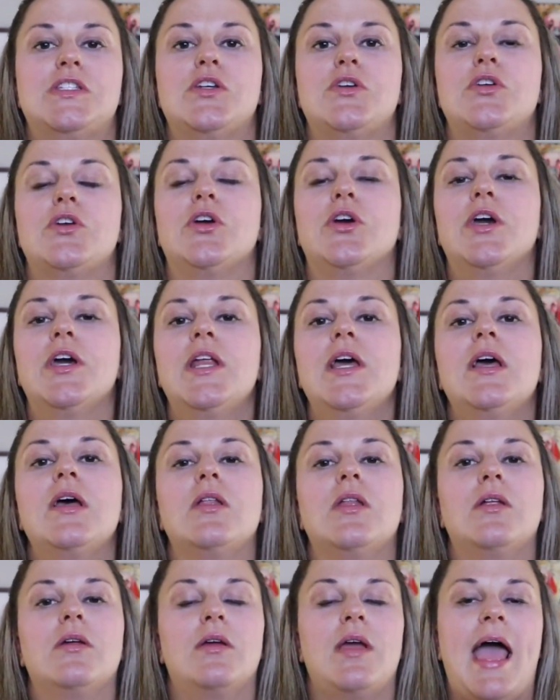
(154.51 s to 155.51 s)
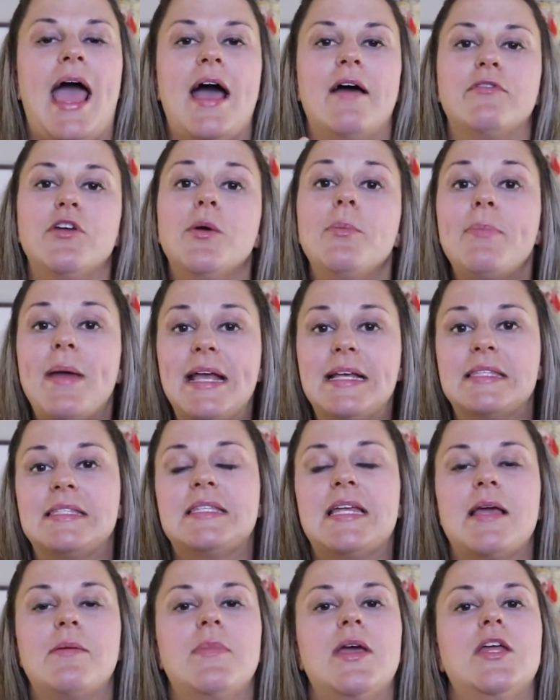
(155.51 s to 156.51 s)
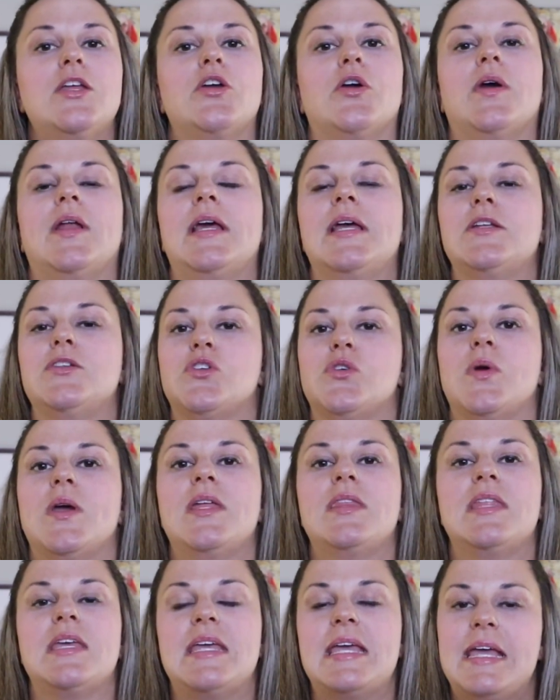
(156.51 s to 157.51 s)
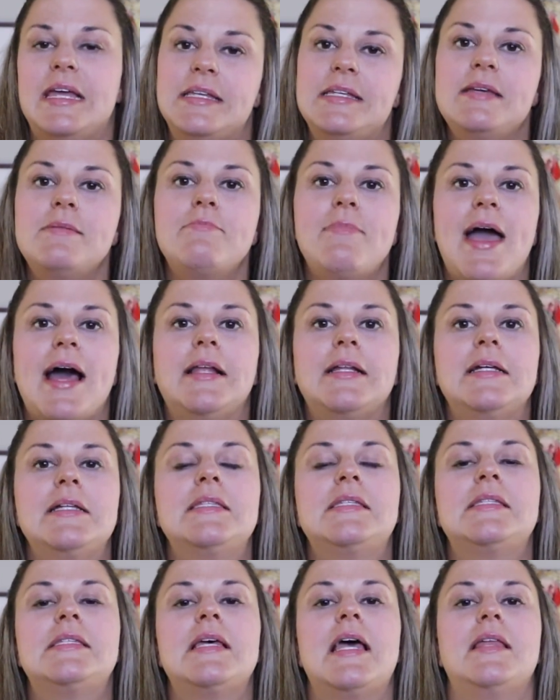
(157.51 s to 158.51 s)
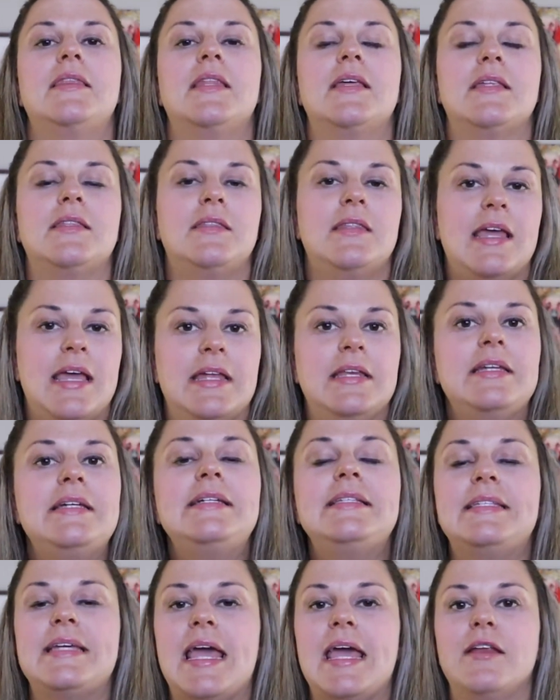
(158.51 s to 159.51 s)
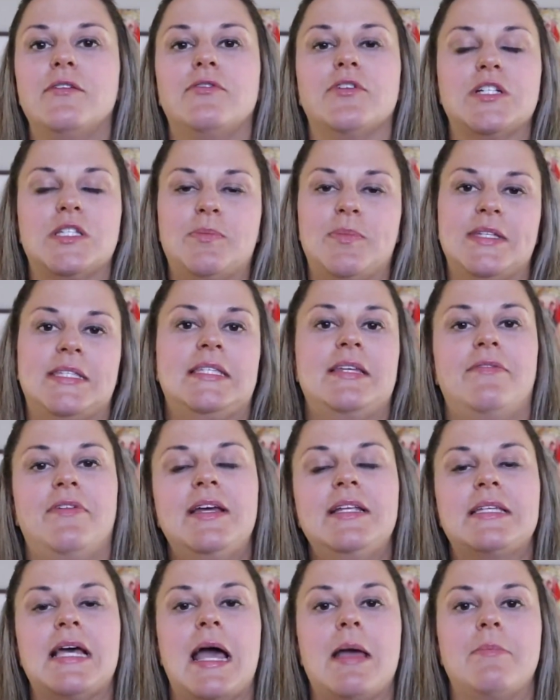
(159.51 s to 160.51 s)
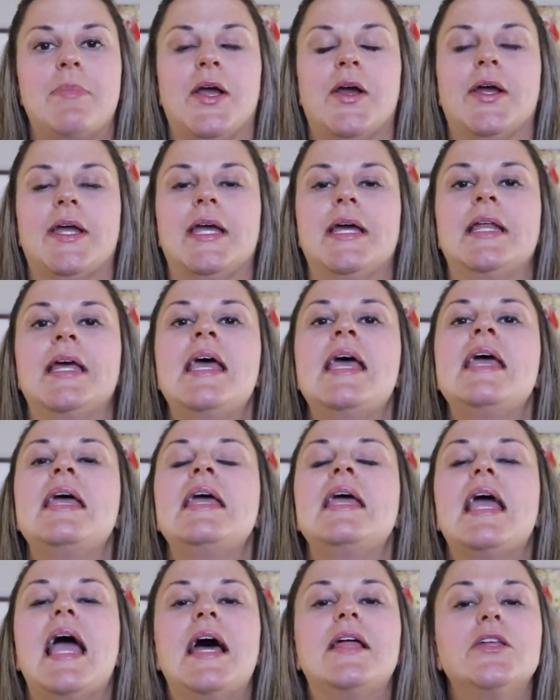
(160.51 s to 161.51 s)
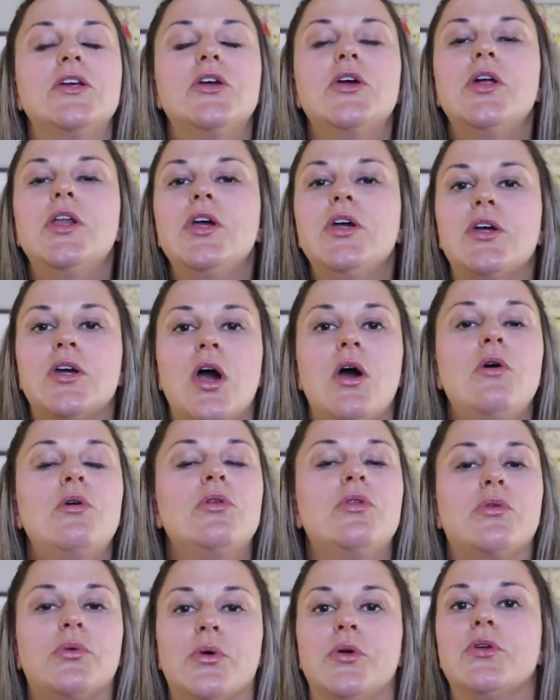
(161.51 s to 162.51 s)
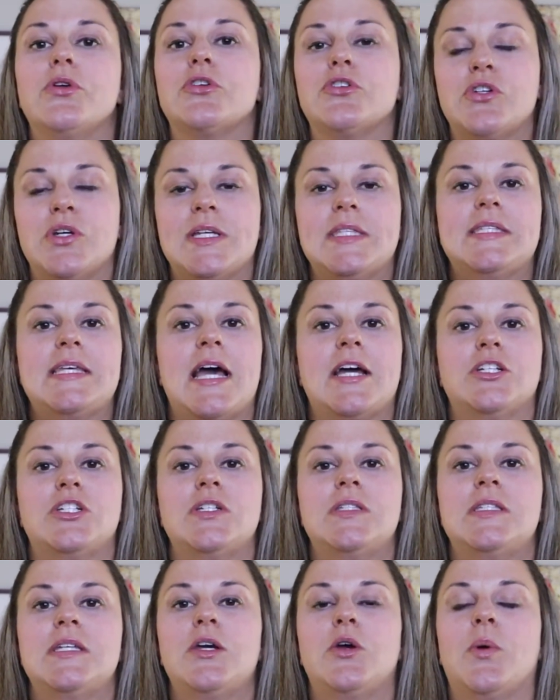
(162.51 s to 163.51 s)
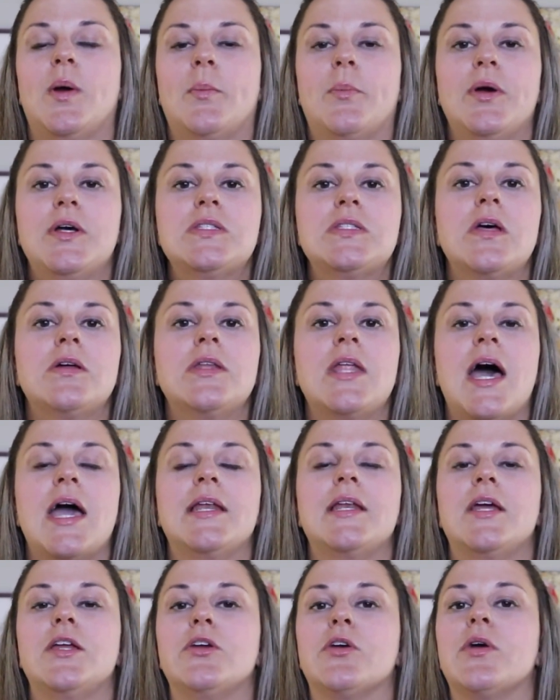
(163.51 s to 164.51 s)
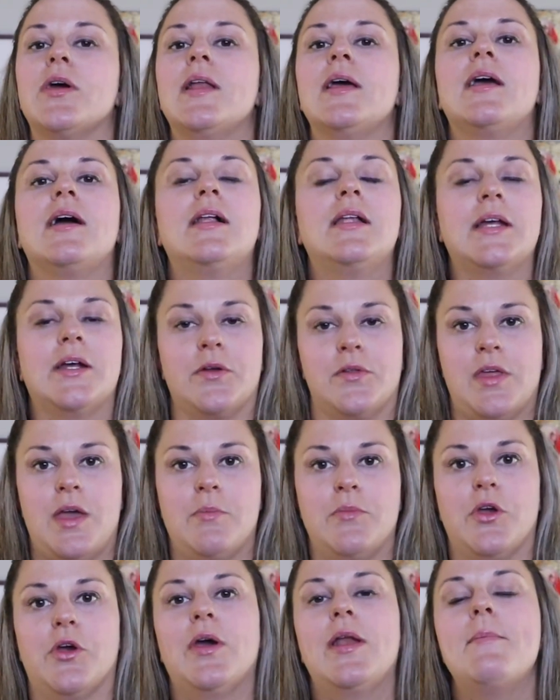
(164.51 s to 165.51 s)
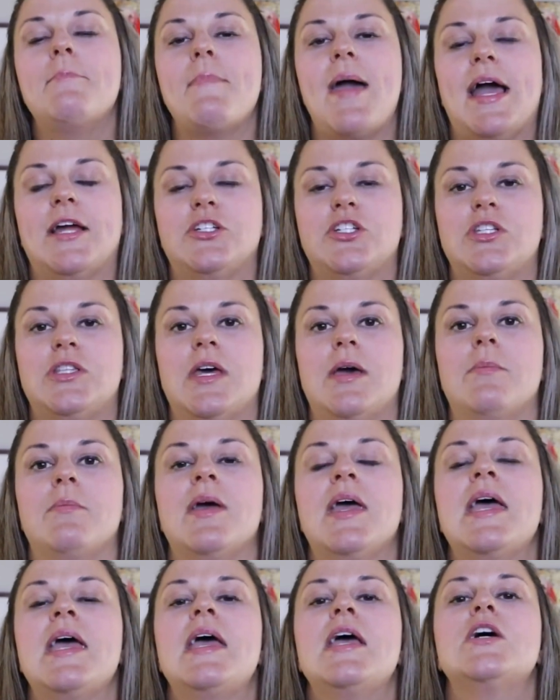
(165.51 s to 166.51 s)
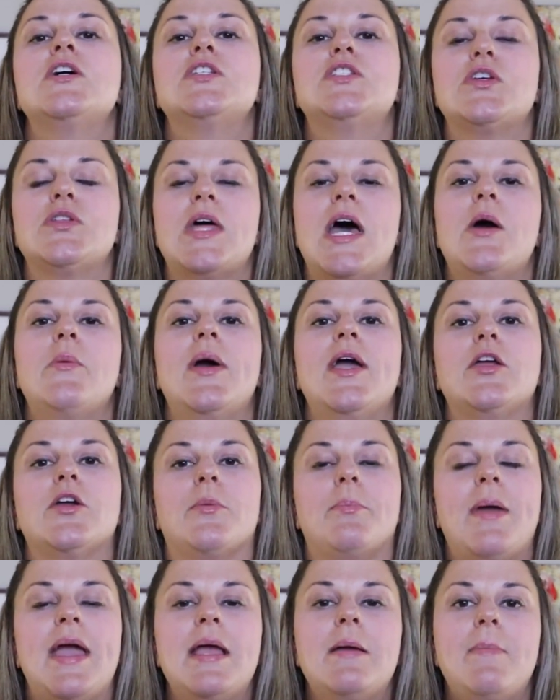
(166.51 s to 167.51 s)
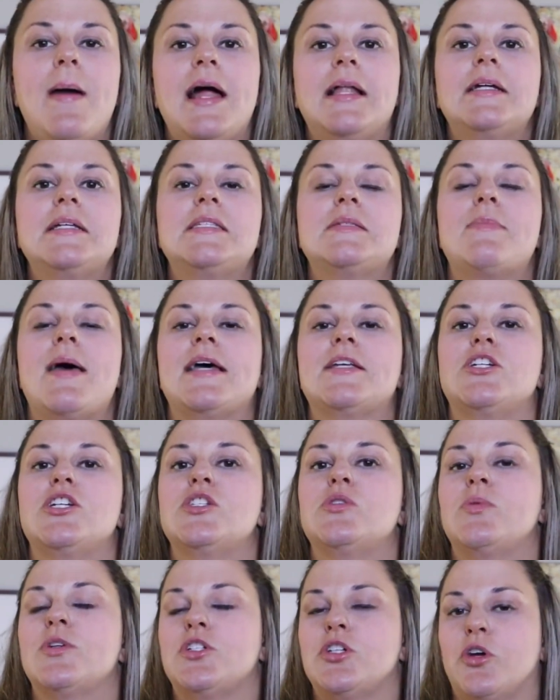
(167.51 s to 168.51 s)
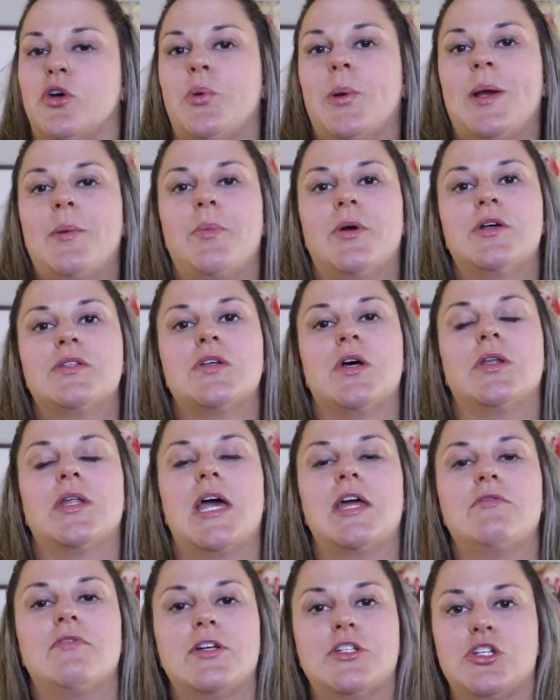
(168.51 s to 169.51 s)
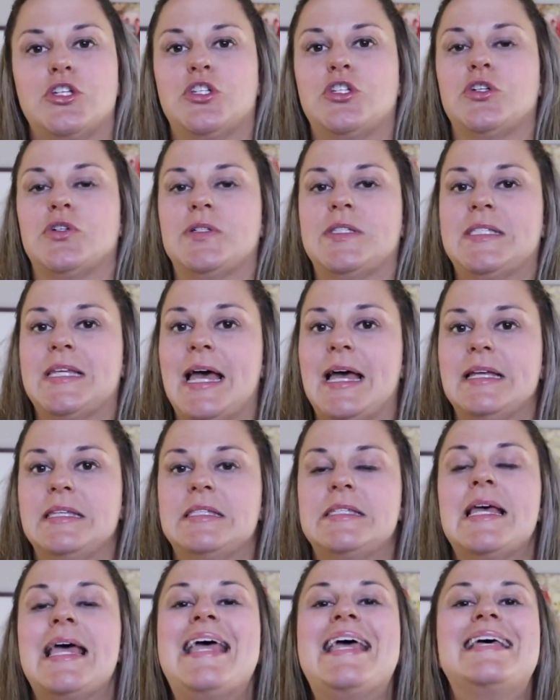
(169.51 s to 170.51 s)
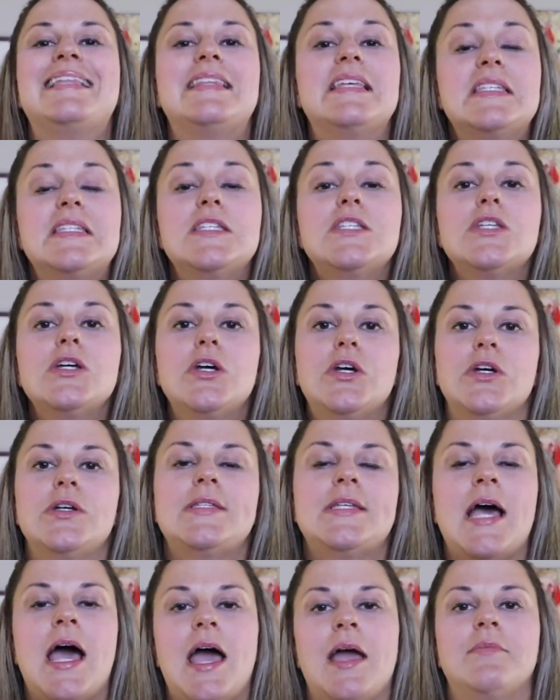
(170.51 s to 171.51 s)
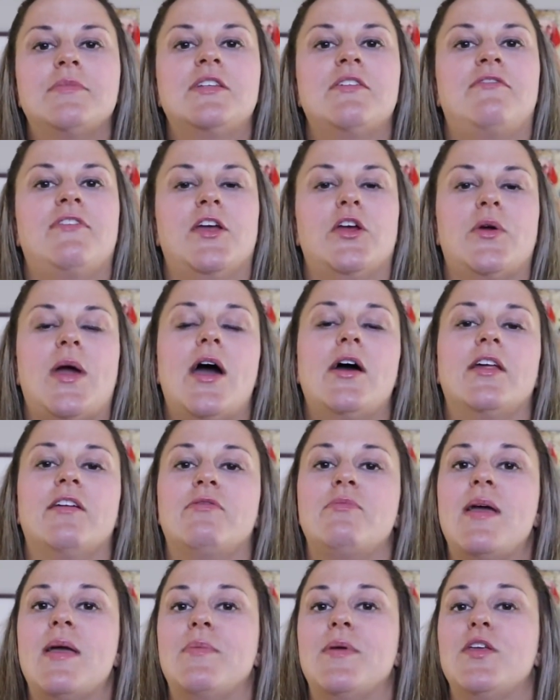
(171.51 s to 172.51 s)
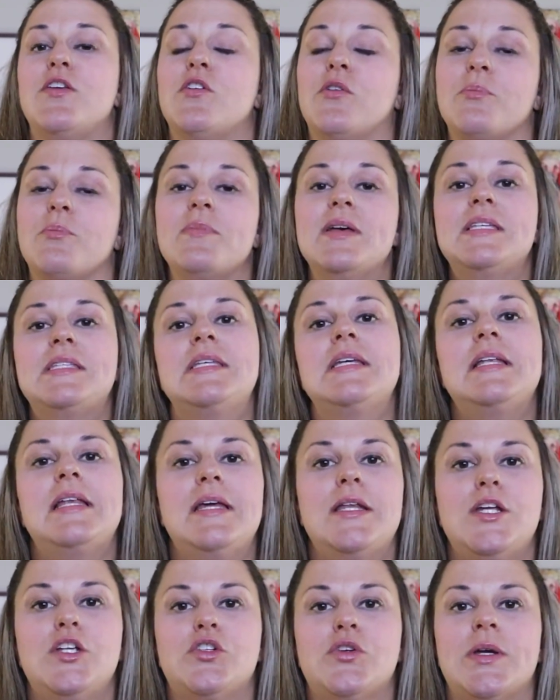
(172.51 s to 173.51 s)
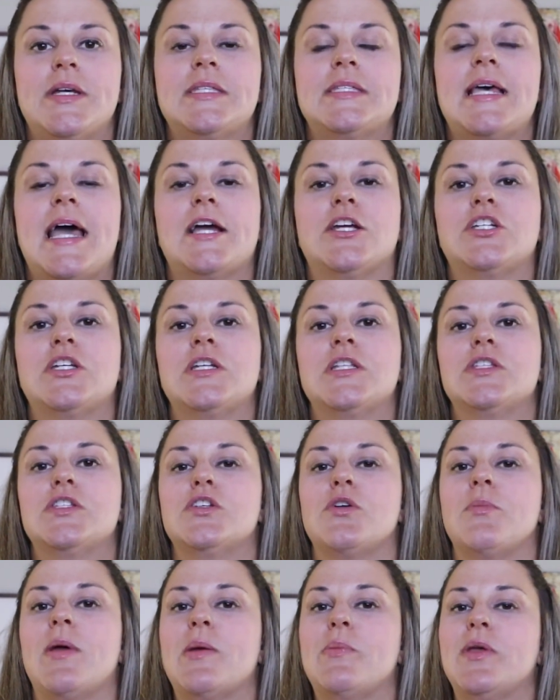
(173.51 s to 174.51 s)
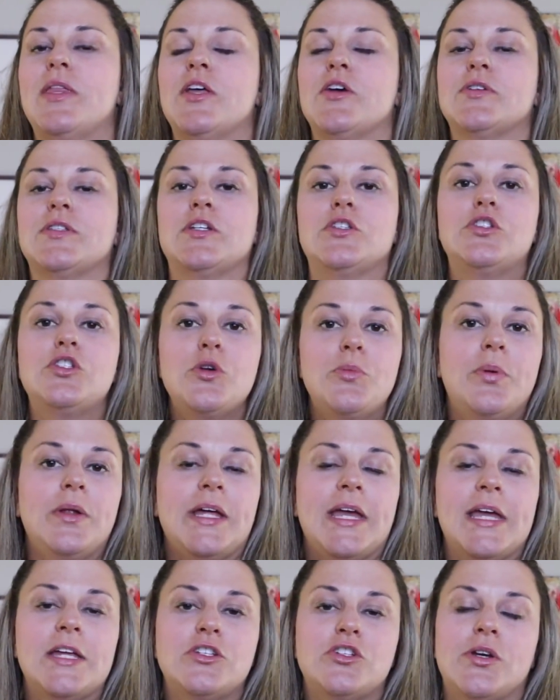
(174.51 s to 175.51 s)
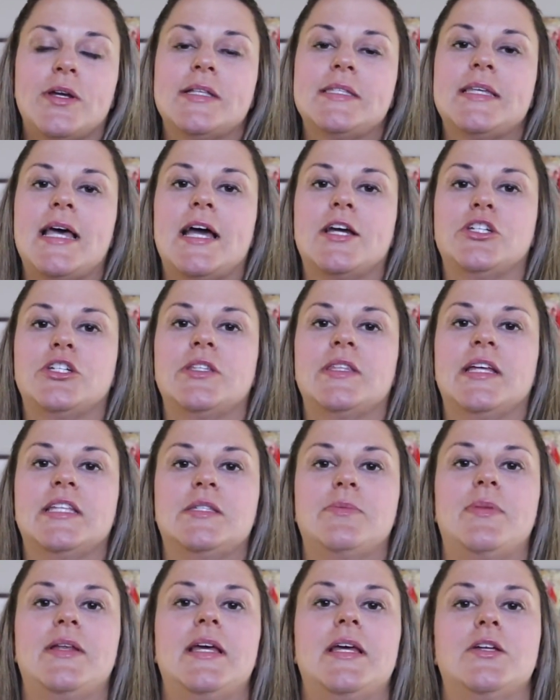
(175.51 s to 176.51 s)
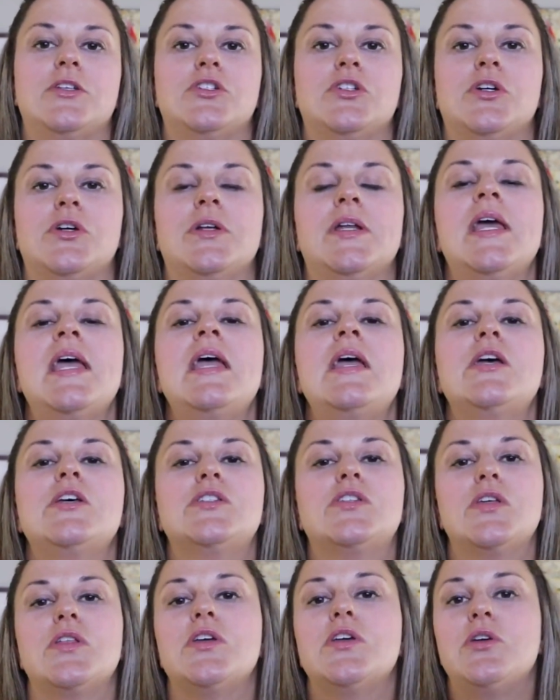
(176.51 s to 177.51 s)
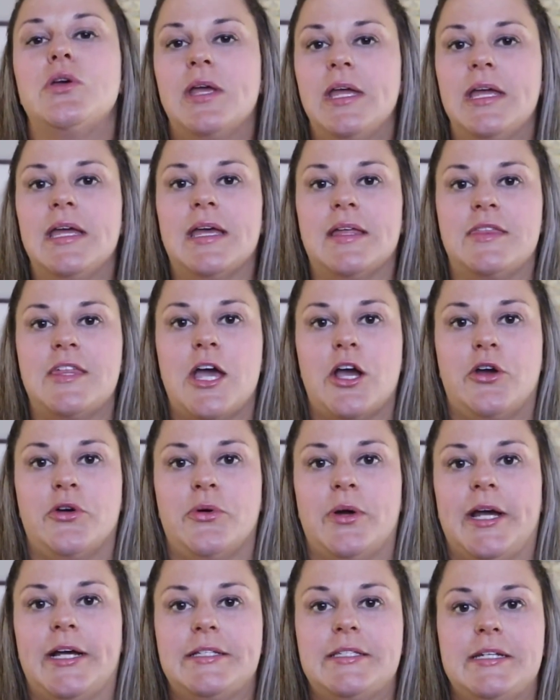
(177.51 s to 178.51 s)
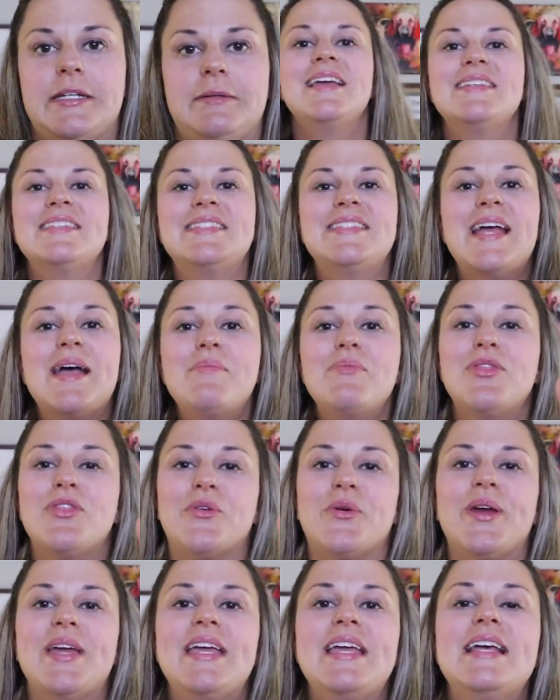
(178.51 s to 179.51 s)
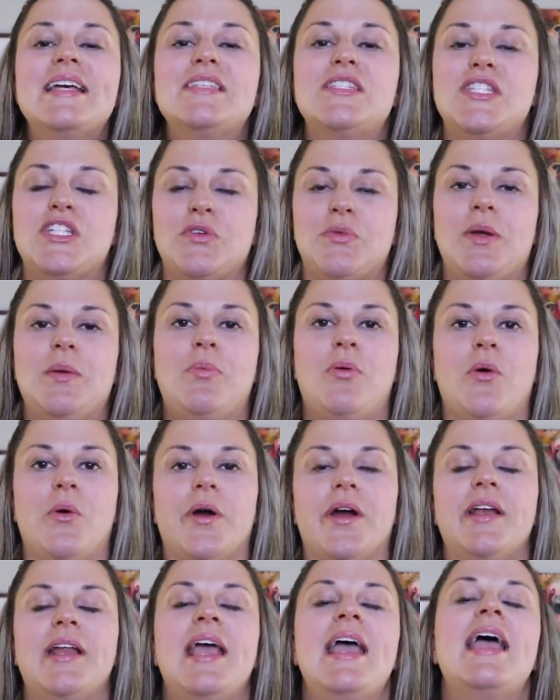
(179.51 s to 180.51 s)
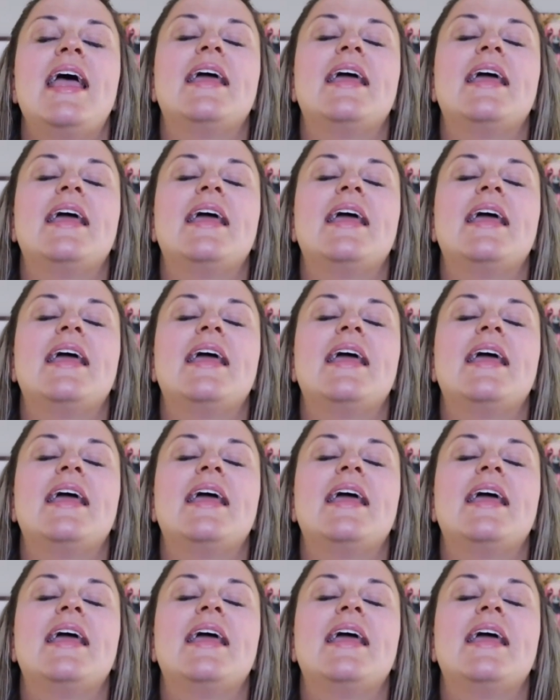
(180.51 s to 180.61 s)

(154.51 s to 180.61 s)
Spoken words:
So you're going to have your bank statement, you're going to enter in the ending balance and the ending date for a specific time period, and then you're going to go through your transactions in QuickBooks Online and you're going to clear them, you're going to match them. So that way your bank balance matches what your QuickBooks Online register says. This is a good time to figure out if maybe you're missing any transactions or maybe there's a duplicate transaction that's been entered so that you can get that corrected. Step 3 is to report.